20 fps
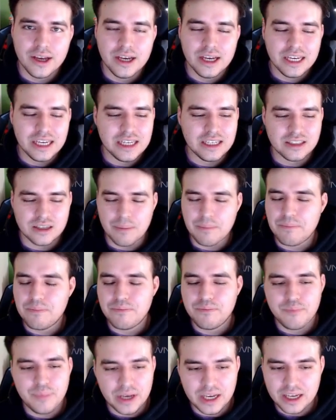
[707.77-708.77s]
He's a
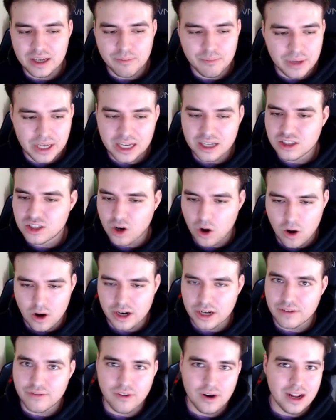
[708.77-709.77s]
big
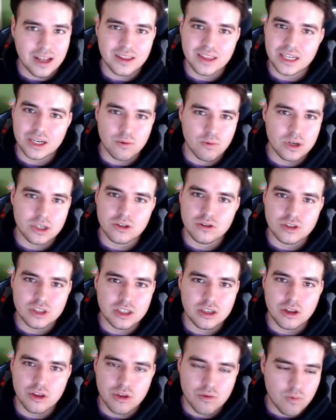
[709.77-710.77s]
target for Anthony Richardson
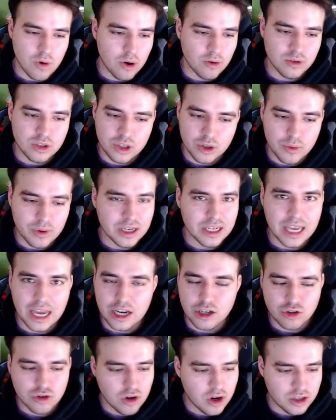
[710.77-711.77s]
to throw to and
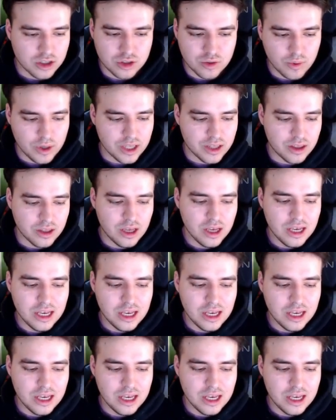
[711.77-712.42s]
gain trust with.